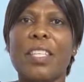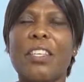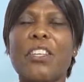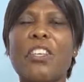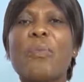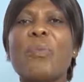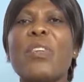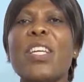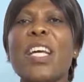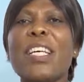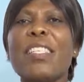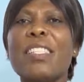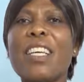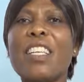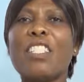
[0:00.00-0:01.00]

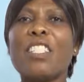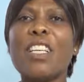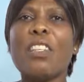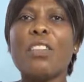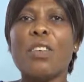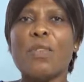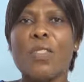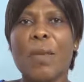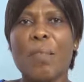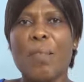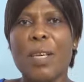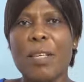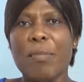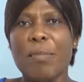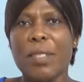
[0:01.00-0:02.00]
Immunization of the
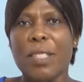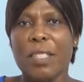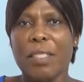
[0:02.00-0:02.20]
baby.